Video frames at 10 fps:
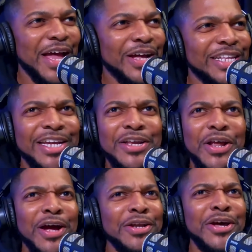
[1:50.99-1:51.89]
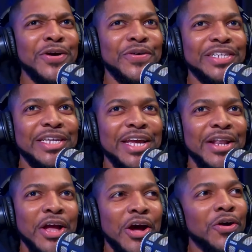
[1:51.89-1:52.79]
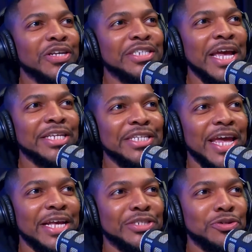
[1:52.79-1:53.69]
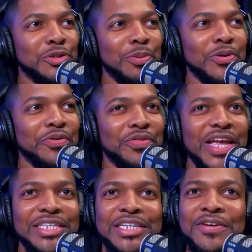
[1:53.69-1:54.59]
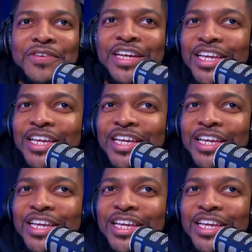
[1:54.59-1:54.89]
I'm like, no. He said, "Oh, because he actually asked you to speak on Thanksgiving."